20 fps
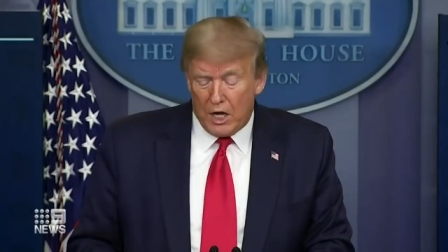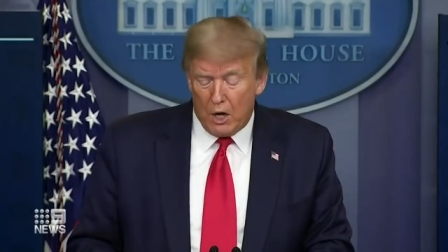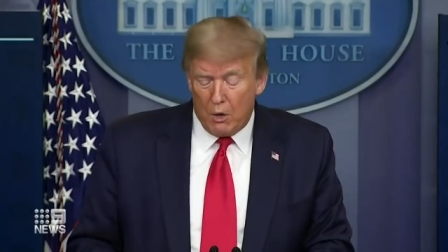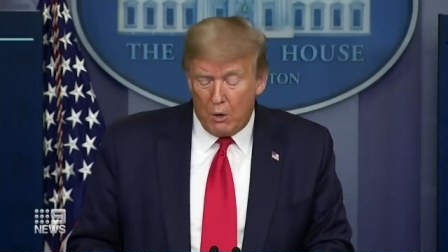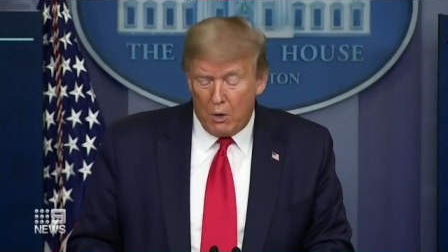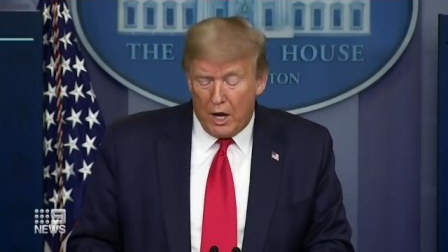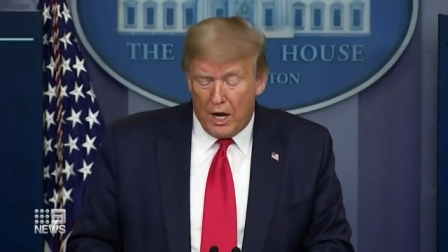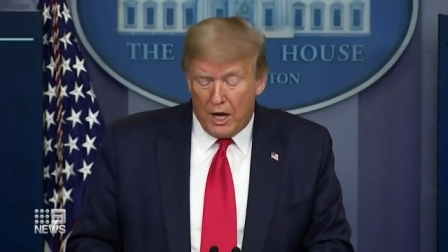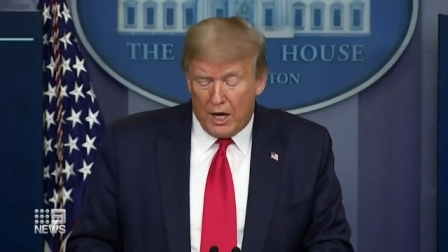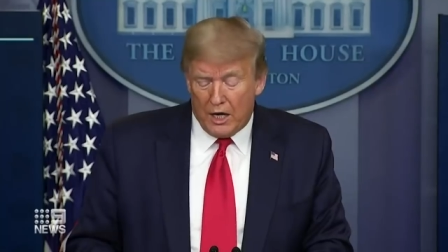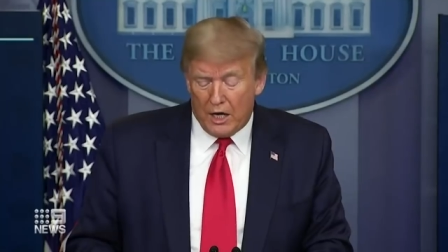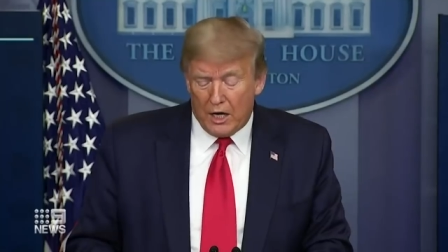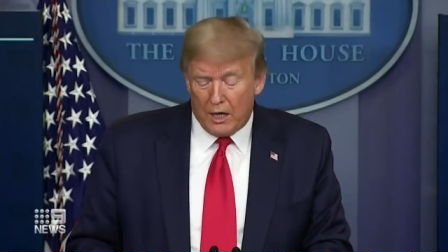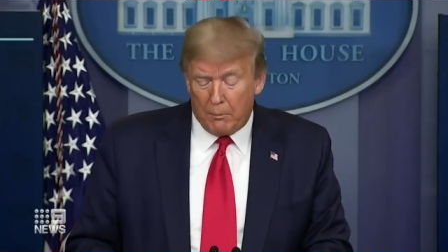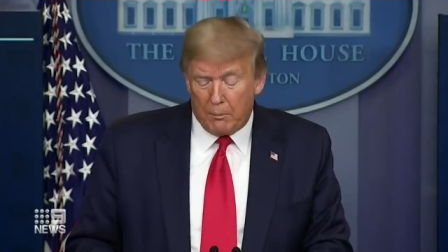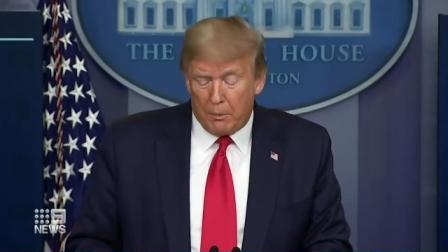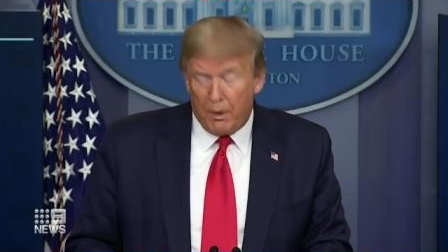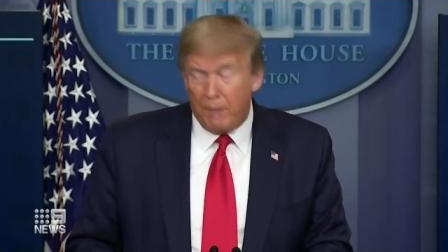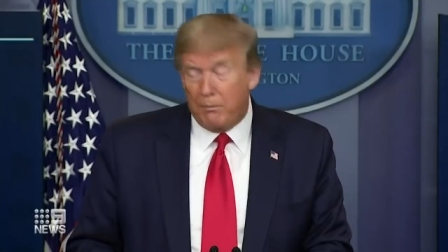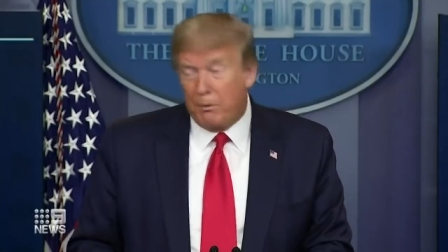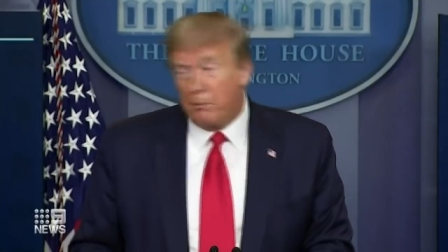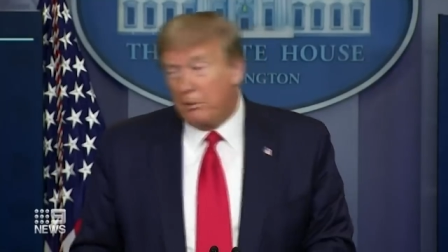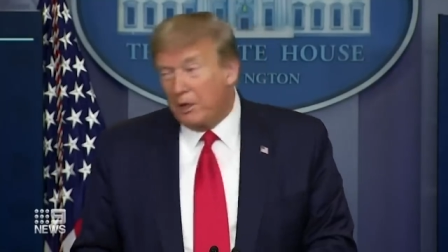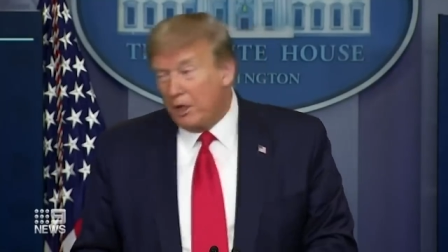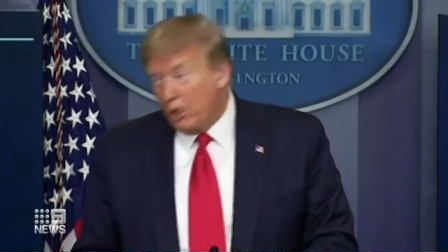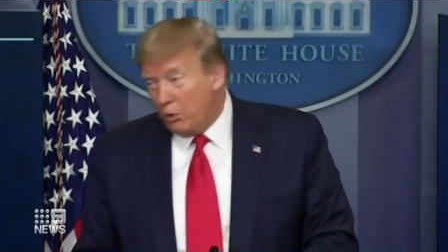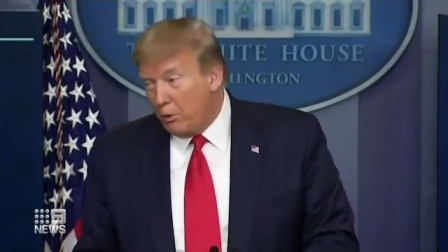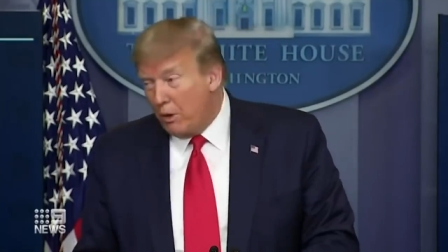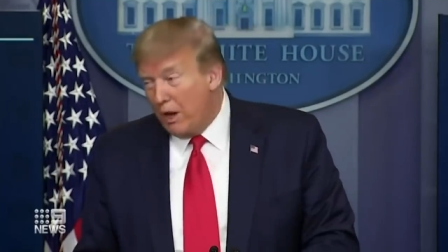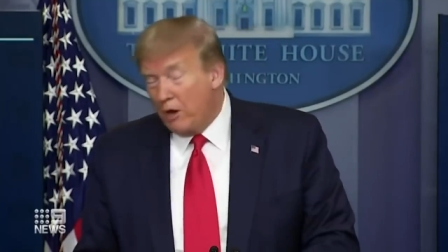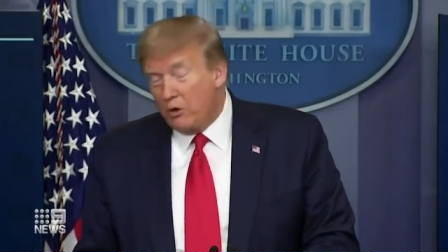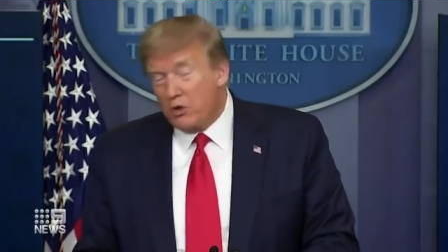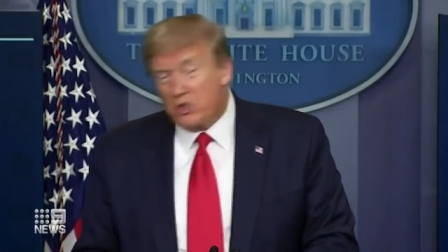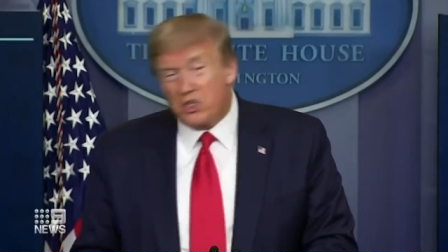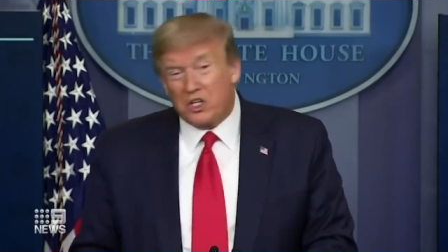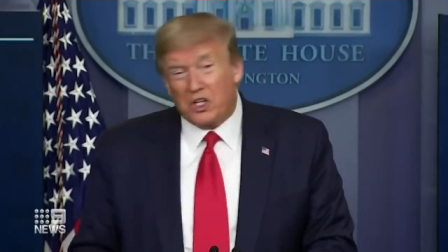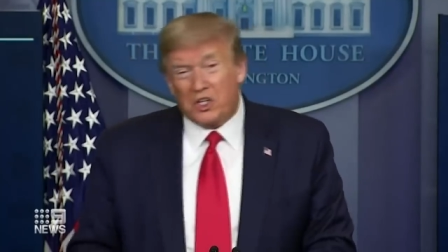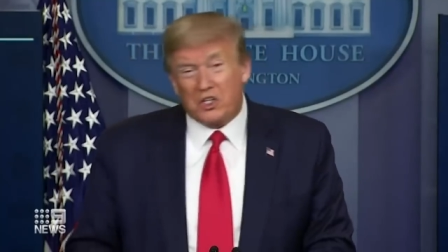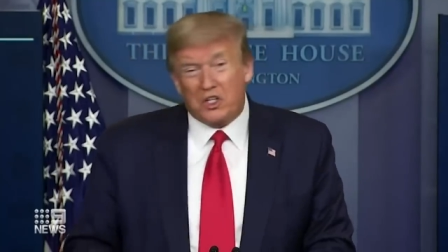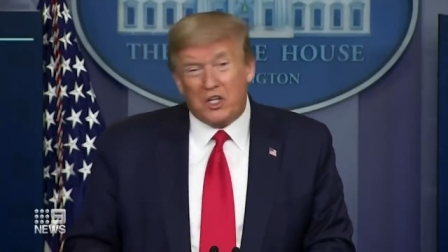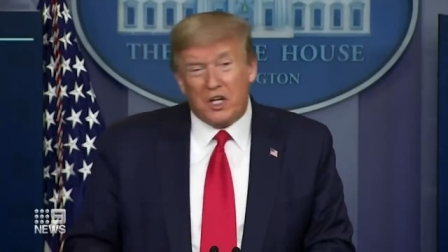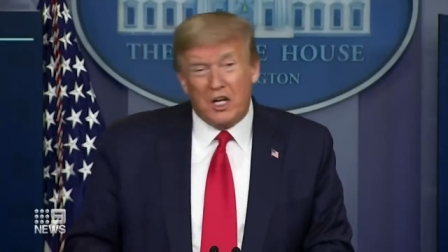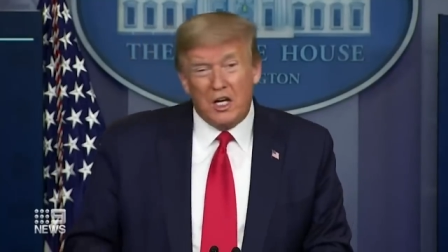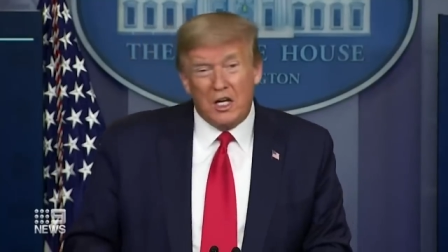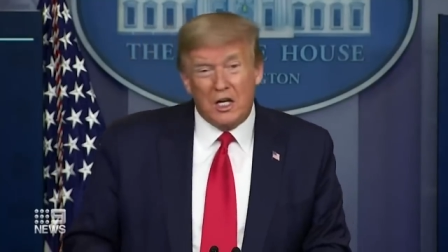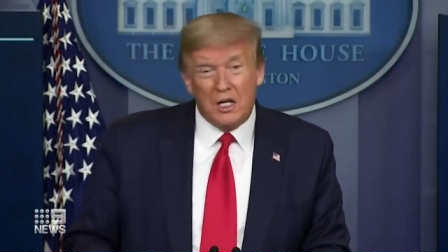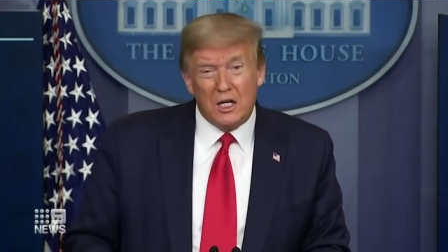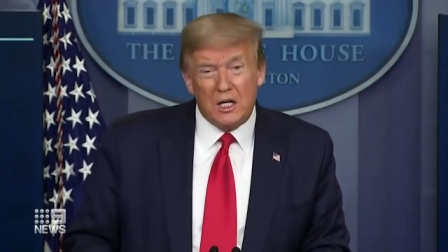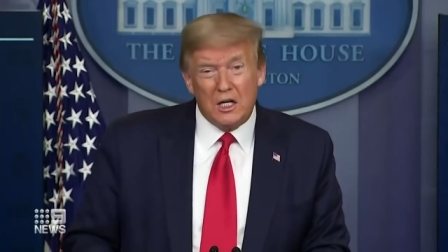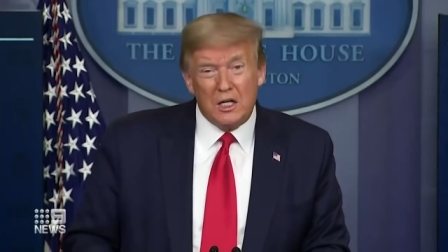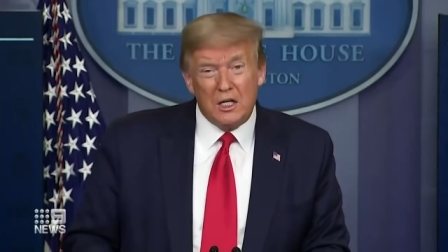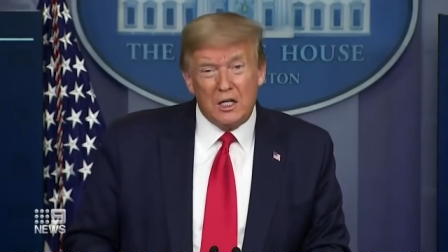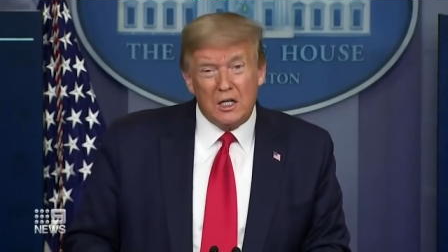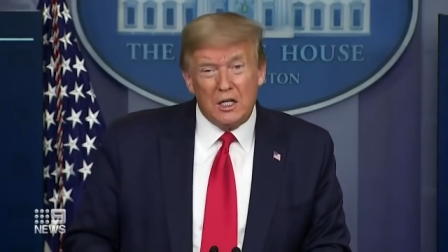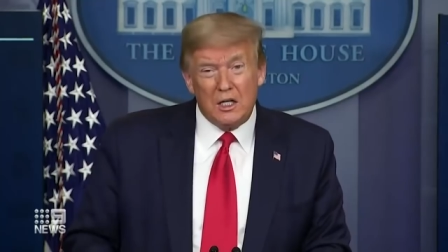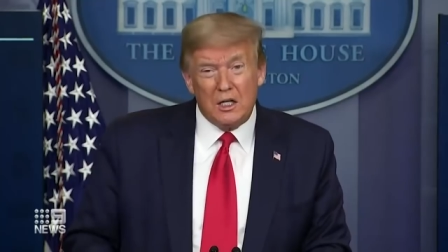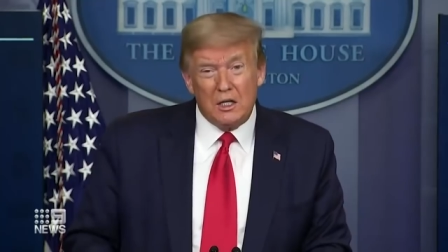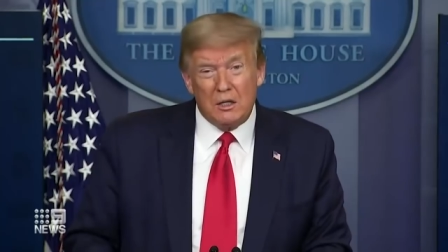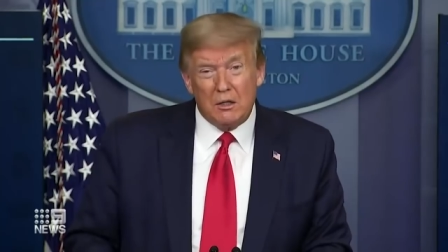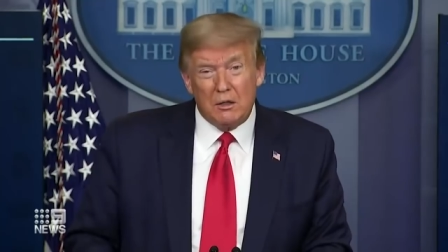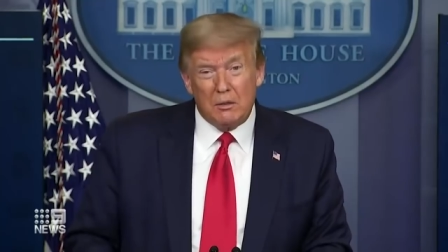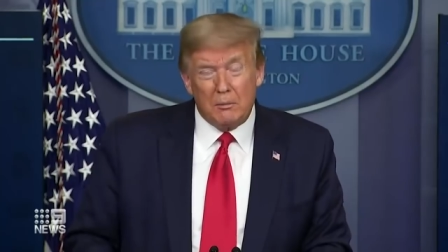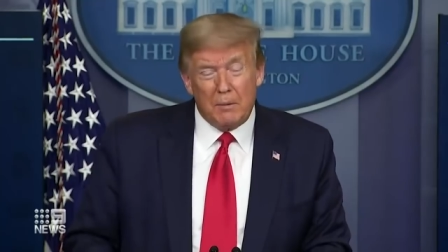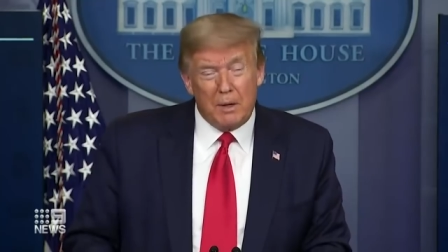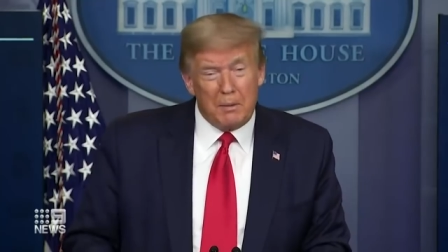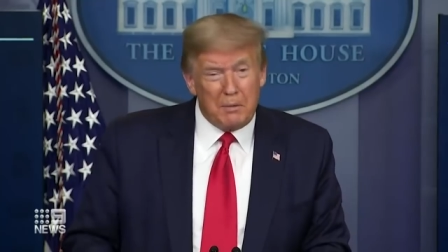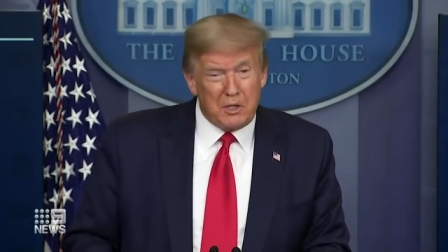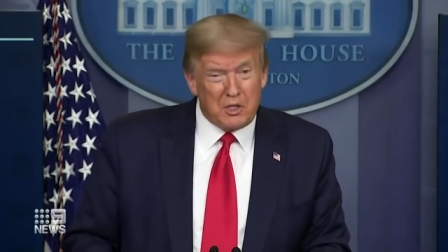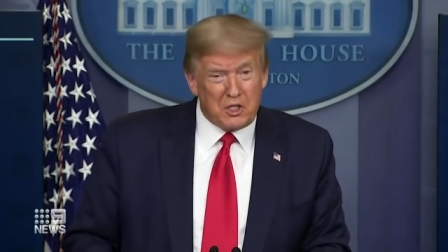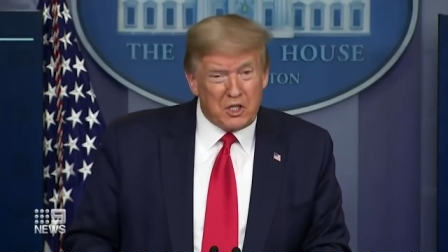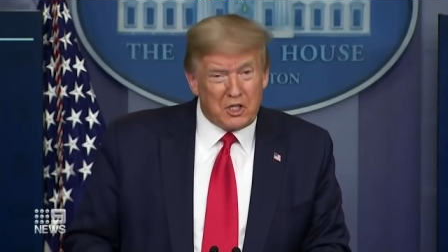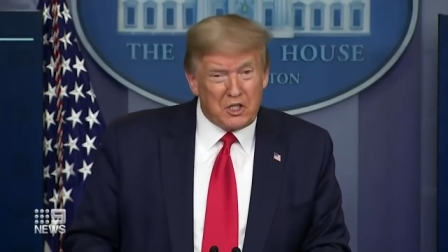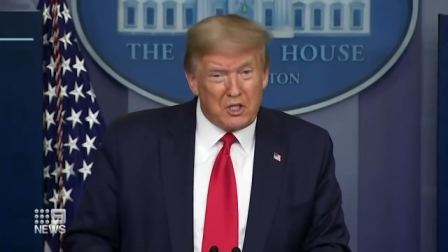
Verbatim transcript: right now we're heading at probably around 60, maybe